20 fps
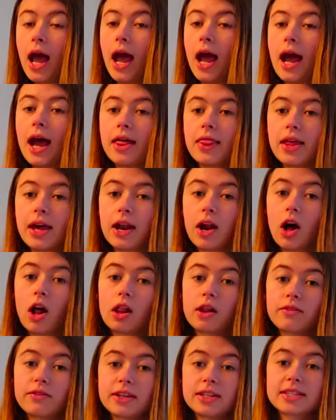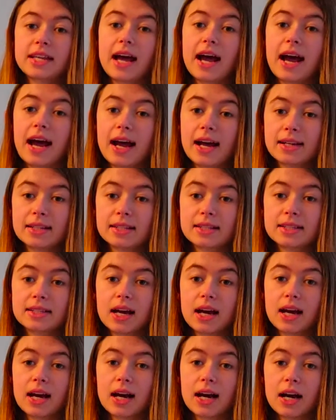And then all of these had
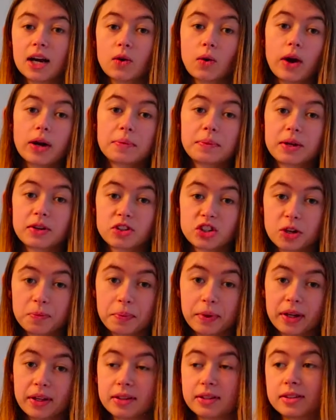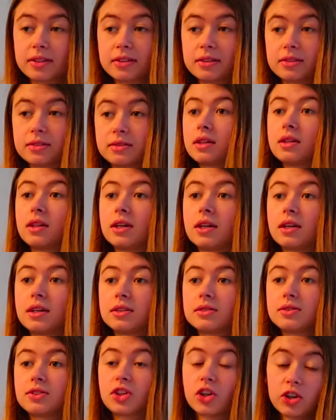quite a bit of shipping.
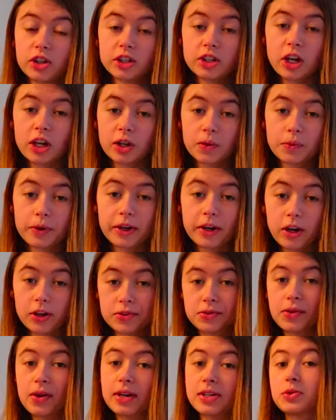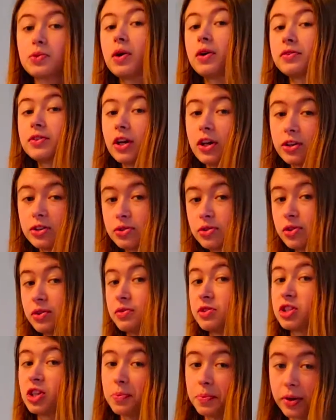The $30 wig also had $12 worth of
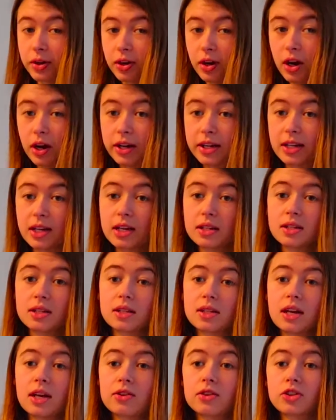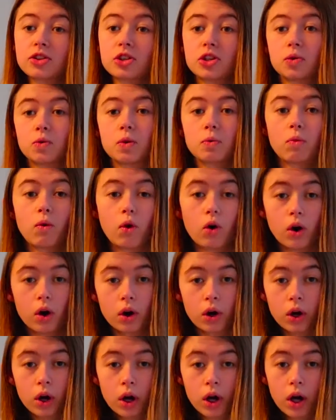shipping on it, and then the other two were
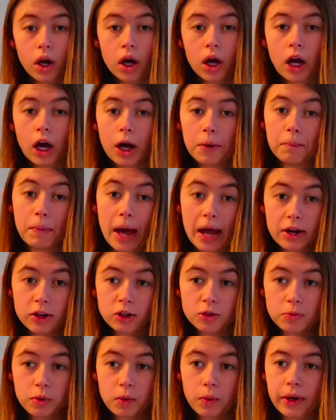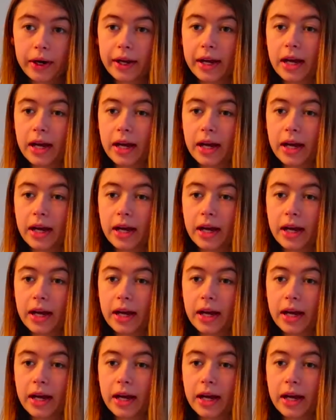more manageable when it